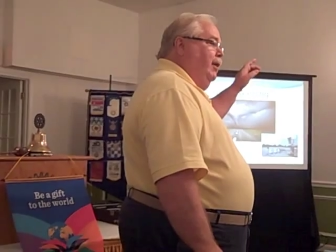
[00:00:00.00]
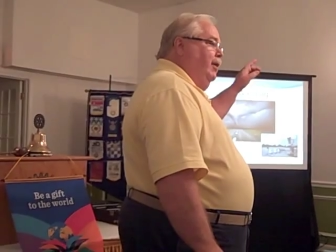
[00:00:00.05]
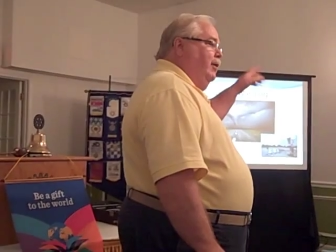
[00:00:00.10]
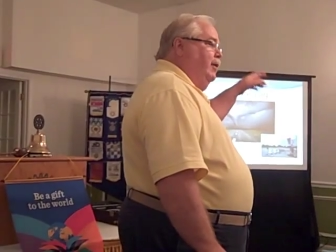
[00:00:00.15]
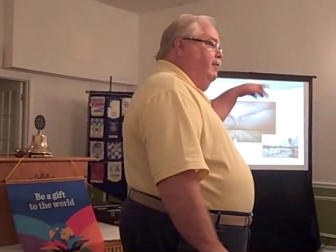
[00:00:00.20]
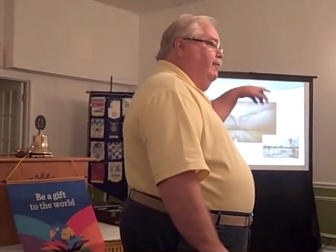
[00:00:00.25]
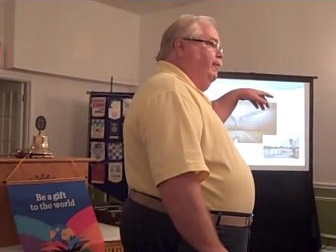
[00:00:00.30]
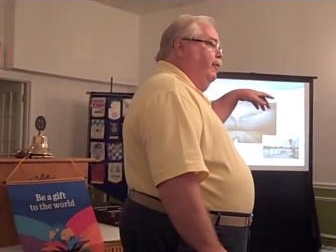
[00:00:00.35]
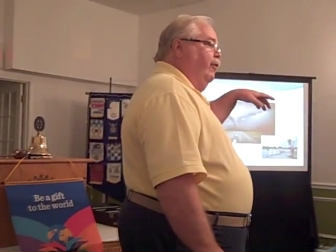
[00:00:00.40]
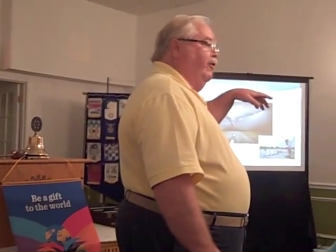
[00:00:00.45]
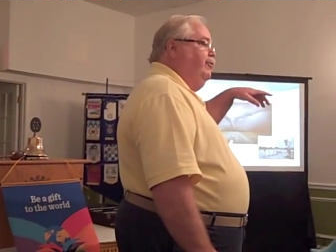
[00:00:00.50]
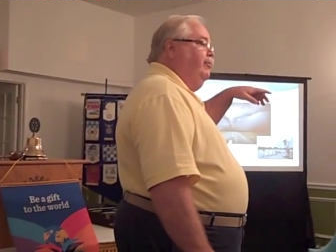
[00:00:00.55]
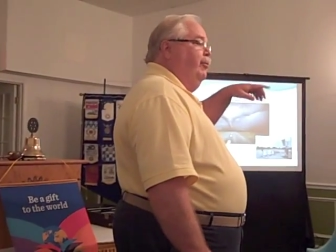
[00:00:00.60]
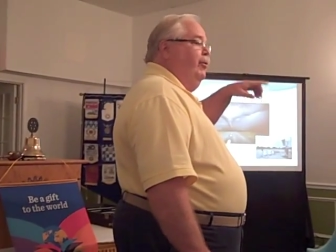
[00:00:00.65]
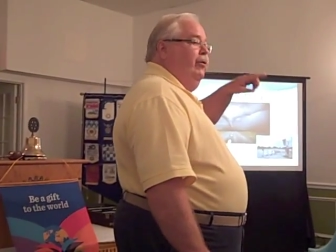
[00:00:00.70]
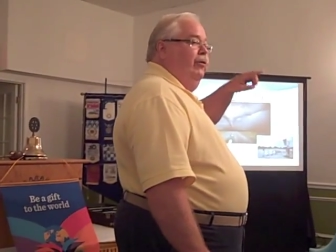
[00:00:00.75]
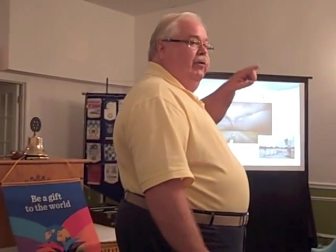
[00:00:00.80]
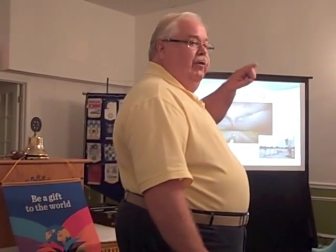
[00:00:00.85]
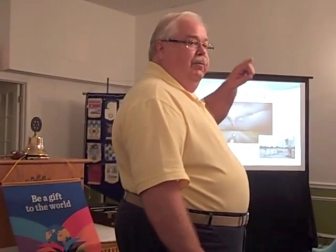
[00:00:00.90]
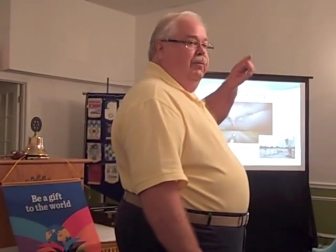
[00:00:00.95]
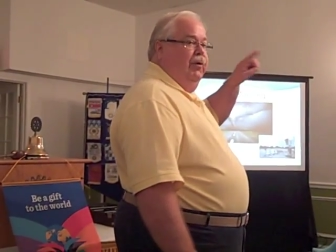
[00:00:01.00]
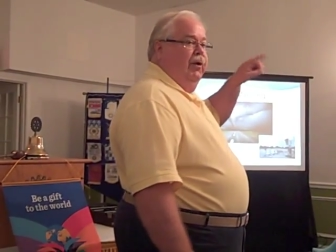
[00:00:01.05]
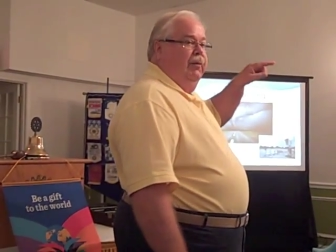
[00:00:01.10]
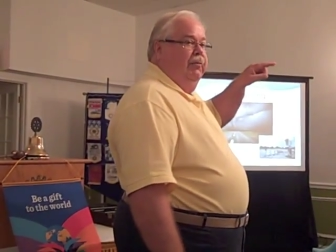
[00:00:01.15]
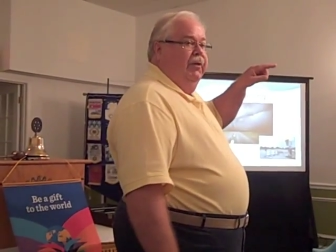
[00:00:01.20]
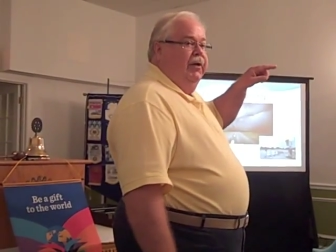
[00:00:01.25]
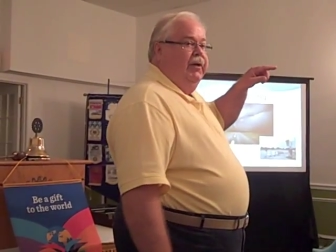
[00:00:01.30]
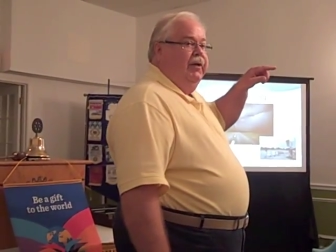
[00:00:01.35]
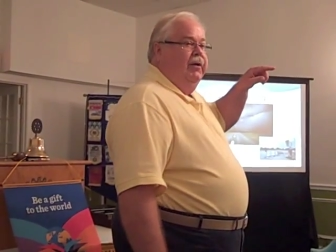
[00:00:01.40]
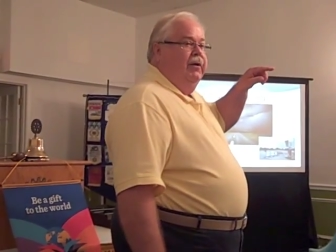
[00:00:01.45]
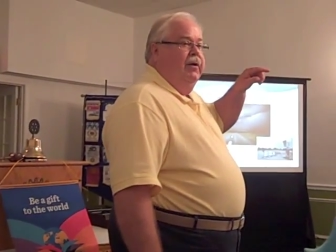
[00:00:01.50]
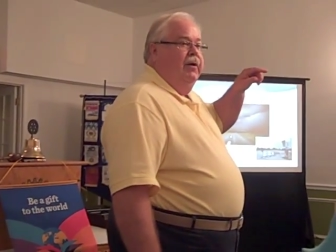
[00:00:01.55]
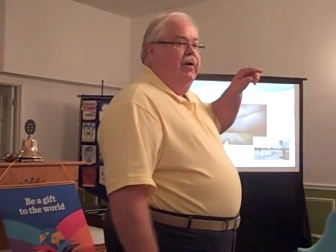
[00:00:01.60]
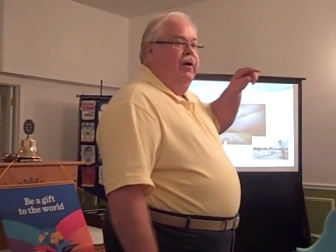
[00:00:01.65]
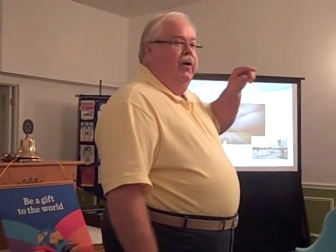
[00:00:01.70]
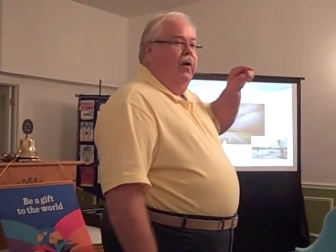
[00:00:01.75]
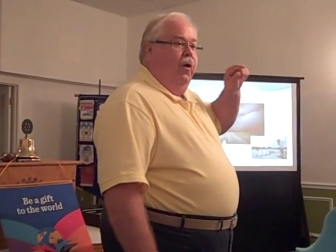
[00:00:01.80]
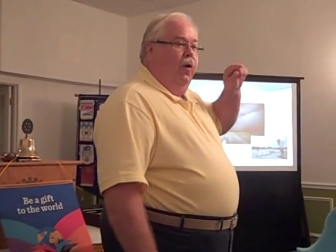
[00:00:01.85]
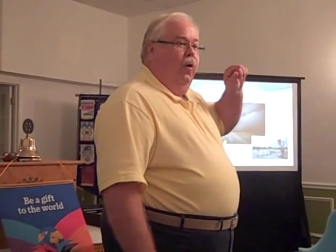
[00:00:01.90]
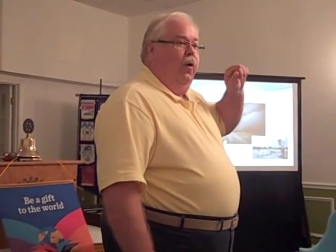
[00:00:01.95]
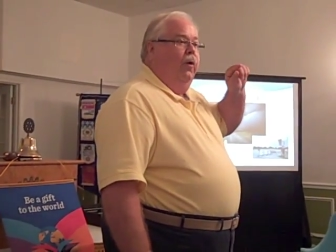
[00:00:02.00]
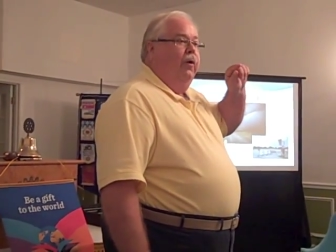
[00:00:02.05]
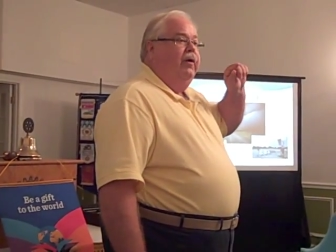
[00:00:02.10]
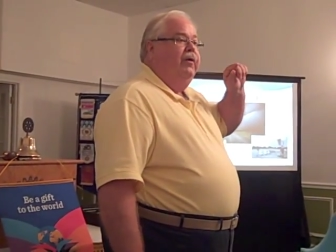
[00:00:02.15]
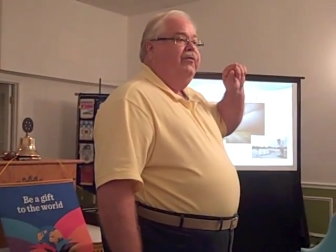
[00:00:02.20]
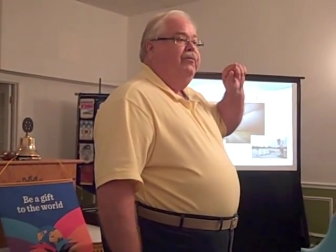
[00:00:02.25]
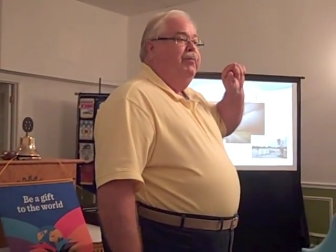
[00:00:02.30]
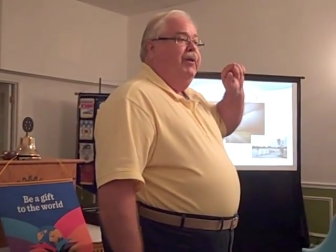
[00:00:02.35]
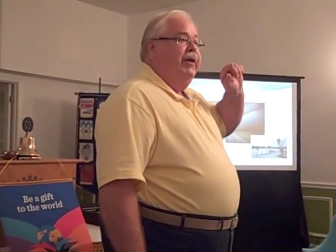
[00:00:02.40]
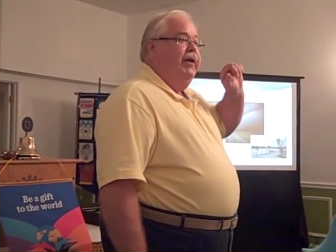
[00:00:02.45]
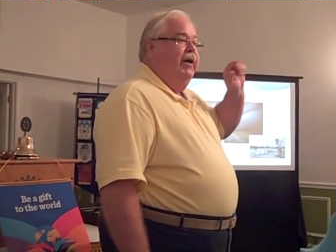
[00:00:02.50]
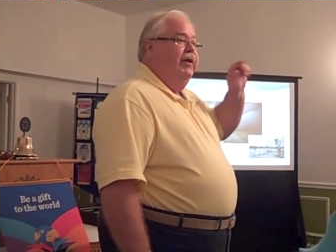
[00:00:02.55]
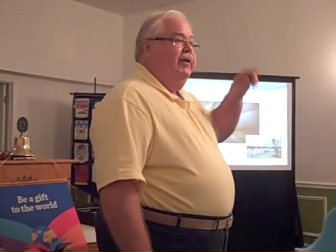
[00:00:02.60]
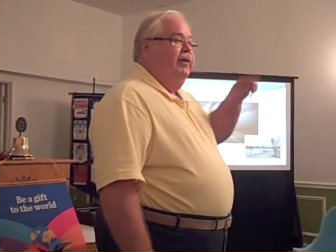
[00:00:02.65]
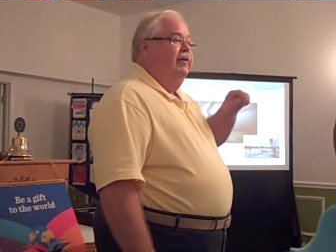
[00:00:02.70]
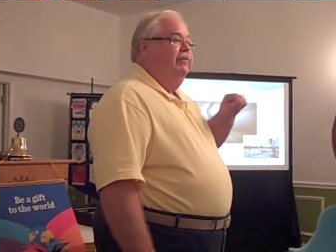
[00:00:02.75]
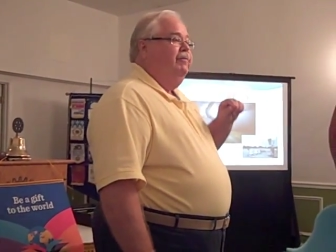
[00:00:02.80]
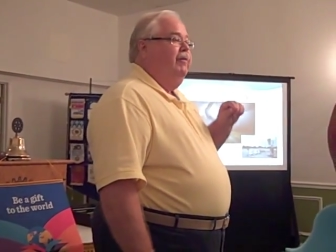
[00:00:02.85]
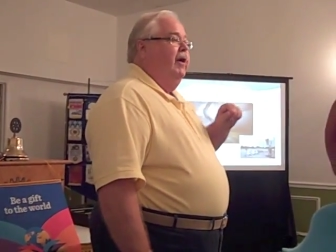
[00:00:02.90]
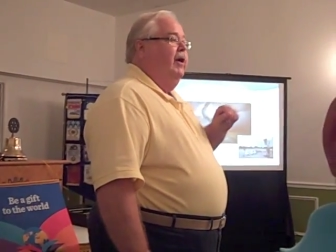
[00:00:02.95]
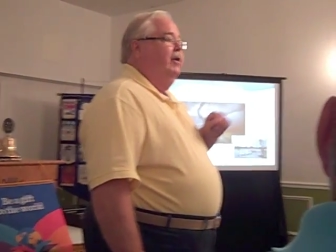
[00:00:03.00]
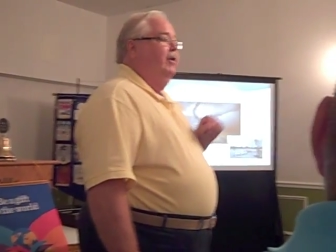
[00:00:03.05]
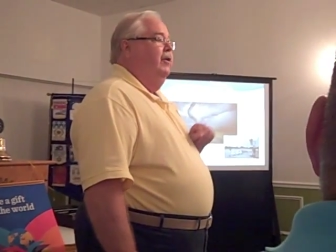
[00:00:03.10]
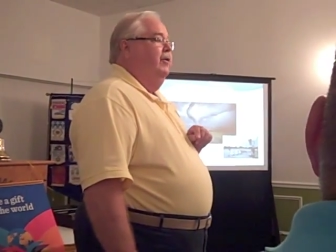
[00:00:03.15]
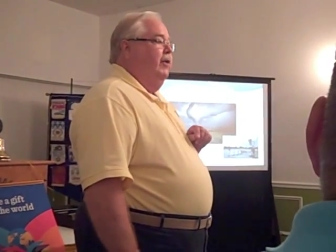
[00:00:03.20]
by law enforcement or the public, or it's been identified